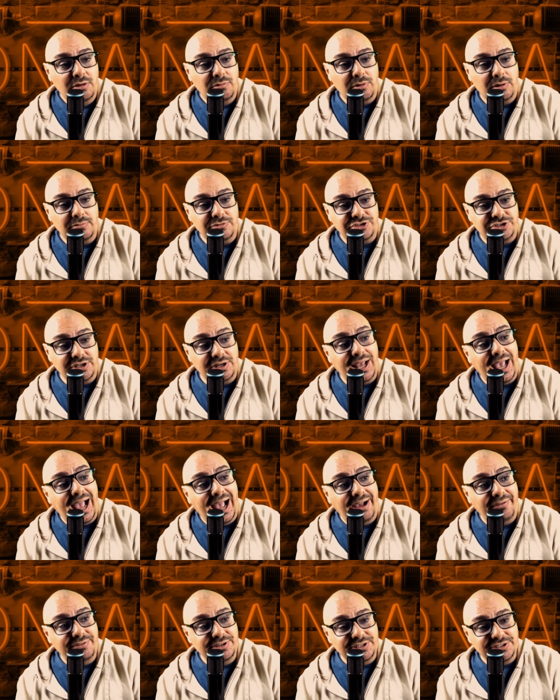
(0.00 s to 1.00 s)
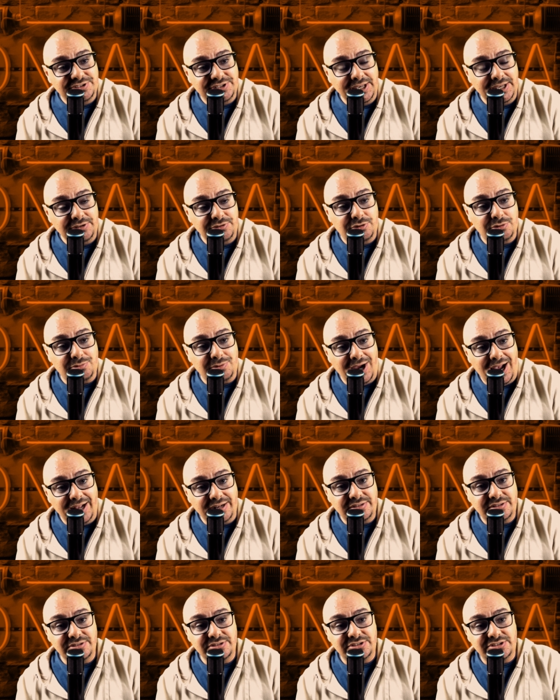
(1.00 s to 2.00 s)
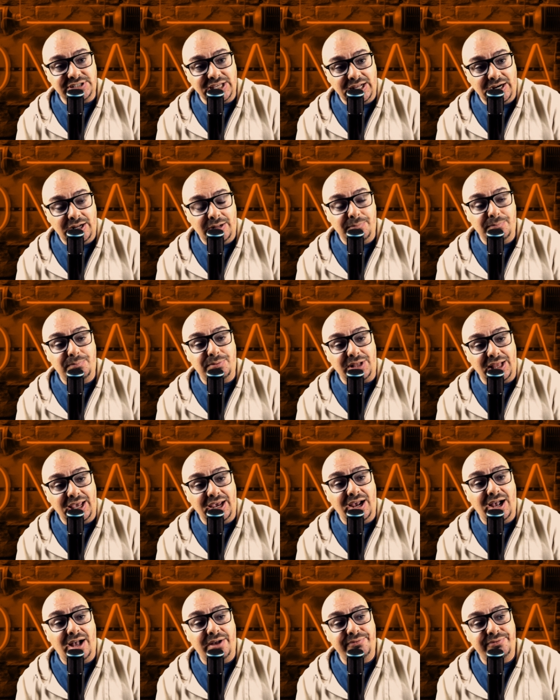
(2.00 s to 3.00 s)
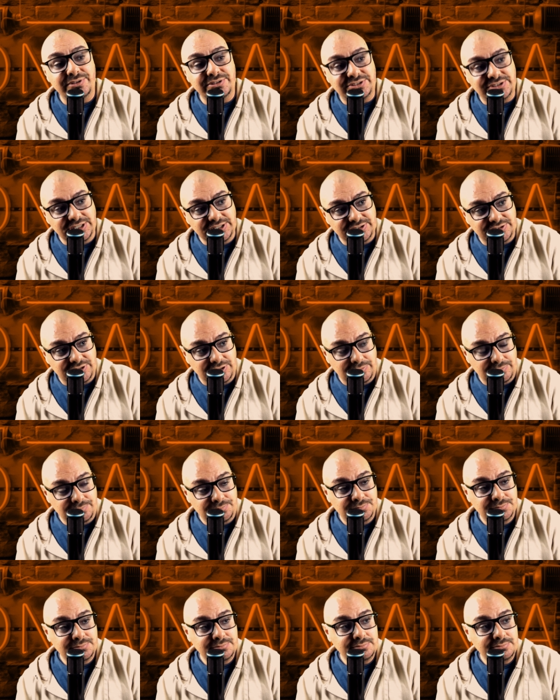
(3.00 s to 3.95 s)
What we should have is a direct setup playoff system.